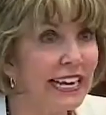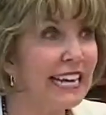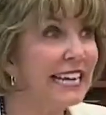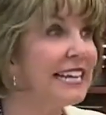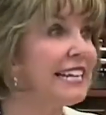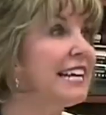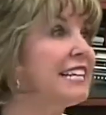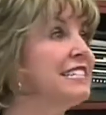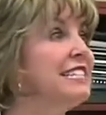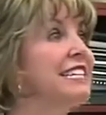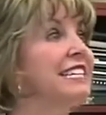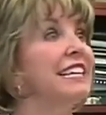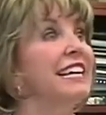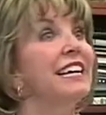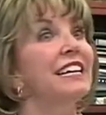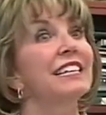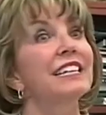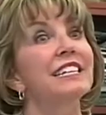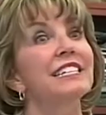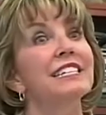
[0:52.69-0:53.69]
It doesn't
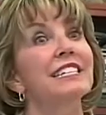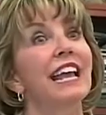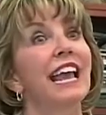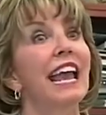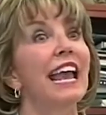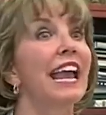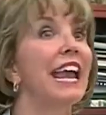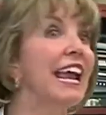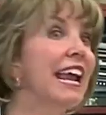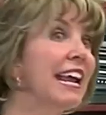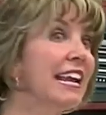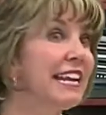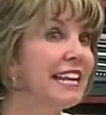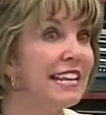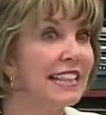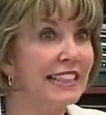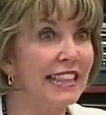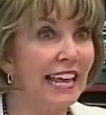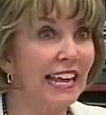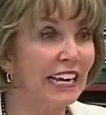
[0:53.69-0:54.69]
tell us
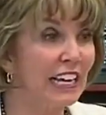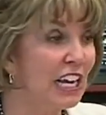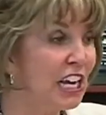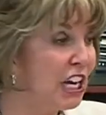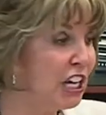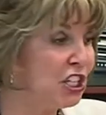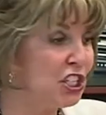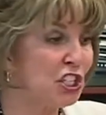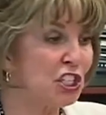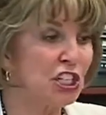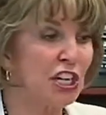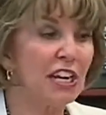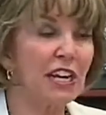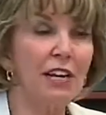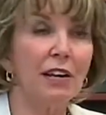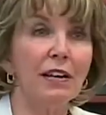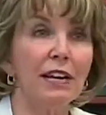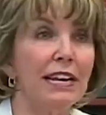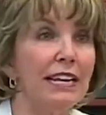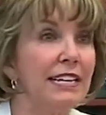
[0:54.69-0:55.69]
anything.
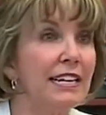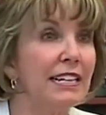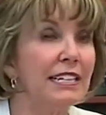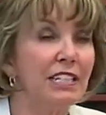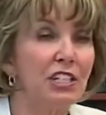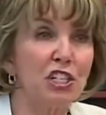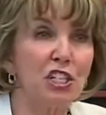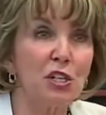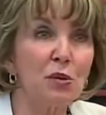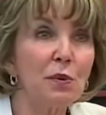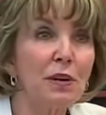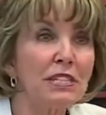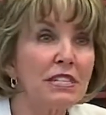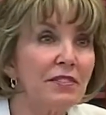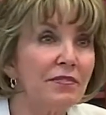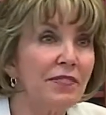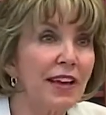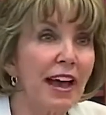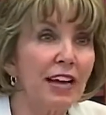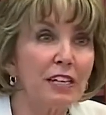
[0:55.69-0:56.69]
She it she
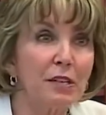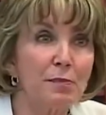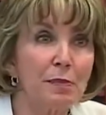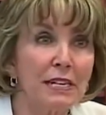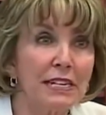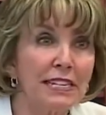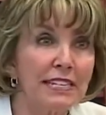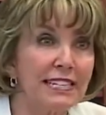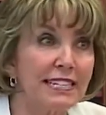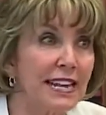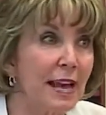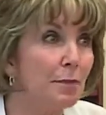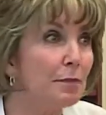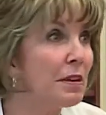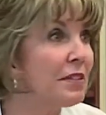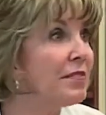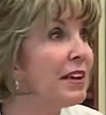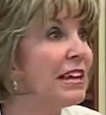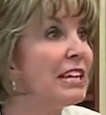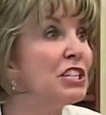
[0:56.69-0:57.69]
wasn't found to be
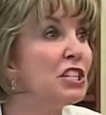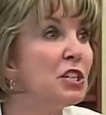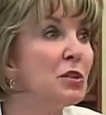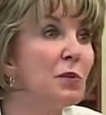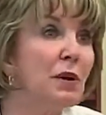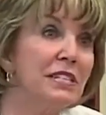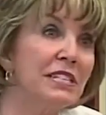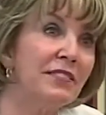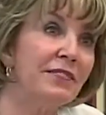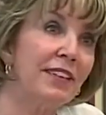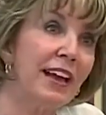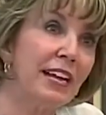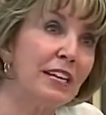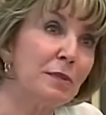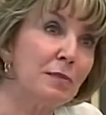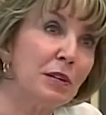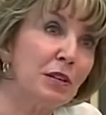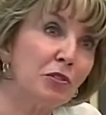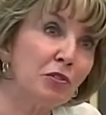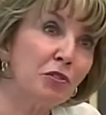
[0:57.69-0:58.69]
deceptive and she wasn't found to be